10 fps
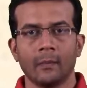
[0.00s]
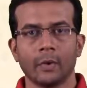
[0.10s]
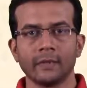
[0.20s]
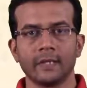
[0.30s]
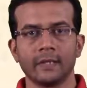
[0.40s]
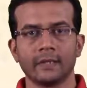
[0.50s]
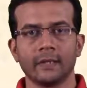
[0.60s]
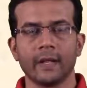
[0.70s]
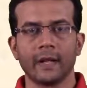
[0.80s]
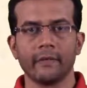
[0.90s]
Positions
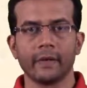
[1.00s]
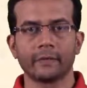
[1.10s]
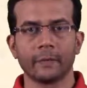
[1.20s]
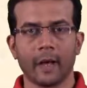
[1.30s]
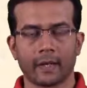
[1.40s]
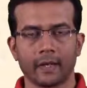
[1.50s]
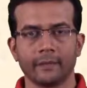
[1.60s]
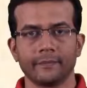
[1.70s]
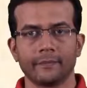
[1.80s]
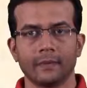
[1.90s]
in derivatives market.
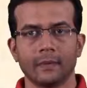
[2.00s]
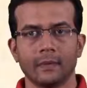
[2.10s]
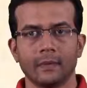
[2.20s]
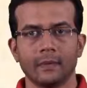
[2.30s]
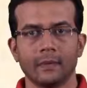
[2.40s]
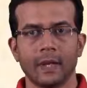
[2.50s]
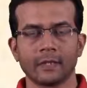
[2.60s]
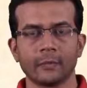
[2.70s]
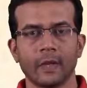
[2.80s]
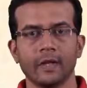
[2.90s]
The
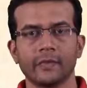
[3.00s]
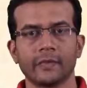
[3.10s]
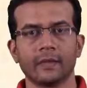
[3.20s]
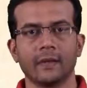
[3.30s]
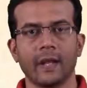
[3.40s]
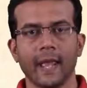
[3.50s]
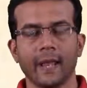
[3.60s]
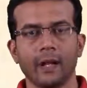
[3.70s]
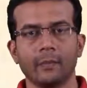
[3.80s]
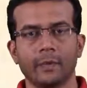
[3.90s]
next one is
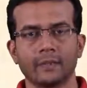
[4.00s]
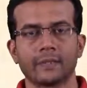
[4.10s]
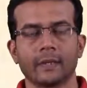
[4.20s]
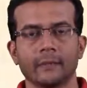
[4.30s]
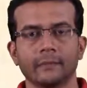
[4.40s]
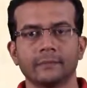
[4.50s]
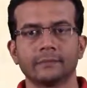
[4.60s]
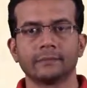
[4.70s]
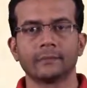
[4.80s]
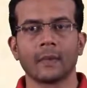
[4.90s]
naked position.
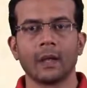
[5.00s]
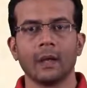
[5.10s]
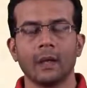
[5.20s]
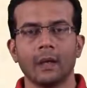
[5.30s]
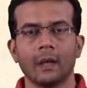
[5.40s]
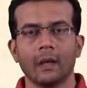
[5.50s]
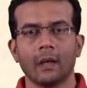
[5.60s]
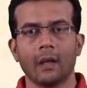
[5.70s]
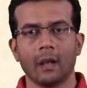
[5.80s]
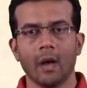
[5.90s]

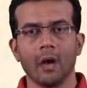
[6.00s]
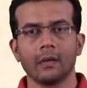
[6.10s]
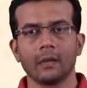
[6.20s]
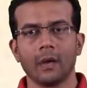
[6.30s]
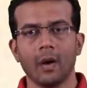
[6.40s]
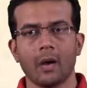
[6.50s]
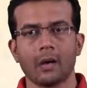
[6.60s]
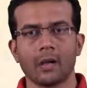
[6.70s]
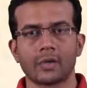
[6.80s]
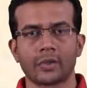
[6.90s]
A long
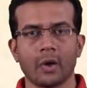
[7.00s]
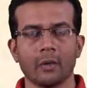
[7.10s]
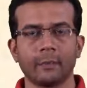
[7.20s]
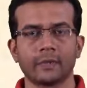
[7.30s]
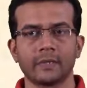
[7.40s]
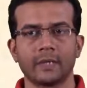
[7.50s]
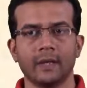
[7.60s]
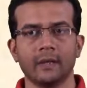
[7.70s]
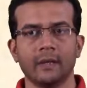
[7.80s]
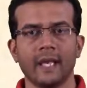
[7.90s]
or short
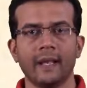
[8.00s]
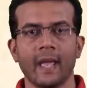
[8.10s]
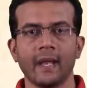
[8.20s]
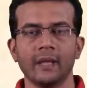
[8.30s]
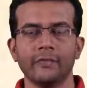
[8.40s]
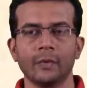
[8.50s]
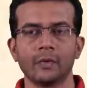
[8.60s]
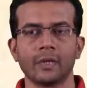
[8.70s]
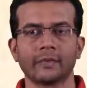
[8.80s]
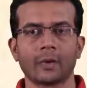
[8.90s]
position in any
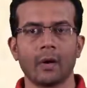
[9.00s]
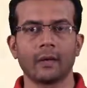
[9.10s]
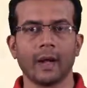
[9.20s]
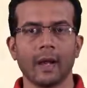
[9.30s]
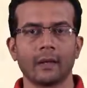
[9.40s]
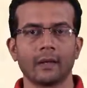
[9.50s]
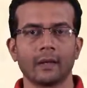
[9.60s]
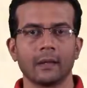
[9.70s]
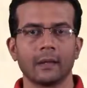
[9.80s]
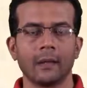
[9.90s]
futures contract
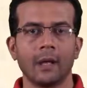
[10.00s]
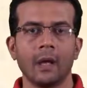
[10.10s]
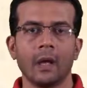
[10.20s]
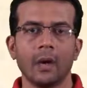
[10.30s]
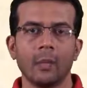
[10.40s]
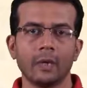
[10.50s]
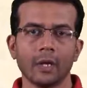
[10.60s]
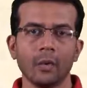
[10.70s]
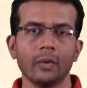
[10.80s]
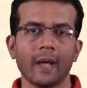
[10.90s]

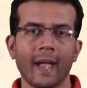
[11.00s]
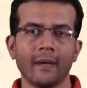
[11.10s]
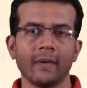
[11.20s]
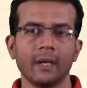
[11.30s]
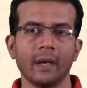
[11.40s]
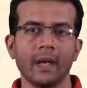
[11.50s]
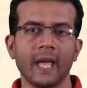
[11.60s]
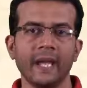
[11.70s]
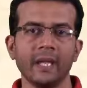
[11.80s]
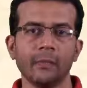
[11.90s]
without having
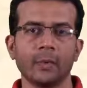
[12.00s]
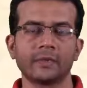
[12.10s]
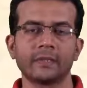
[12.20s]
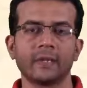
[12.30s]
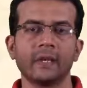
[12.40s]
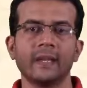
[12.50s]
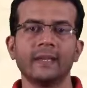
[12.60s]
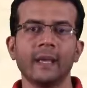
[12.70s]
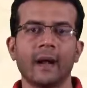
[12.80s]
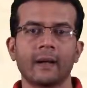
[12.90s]
any position in
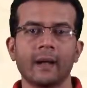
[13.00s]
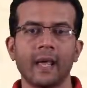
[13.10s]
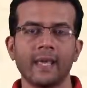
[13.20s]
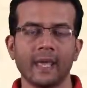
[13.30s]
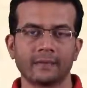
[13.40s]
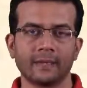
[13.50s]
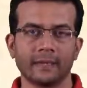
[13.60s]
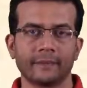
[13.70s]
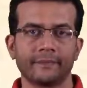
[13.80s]
the underlying asset.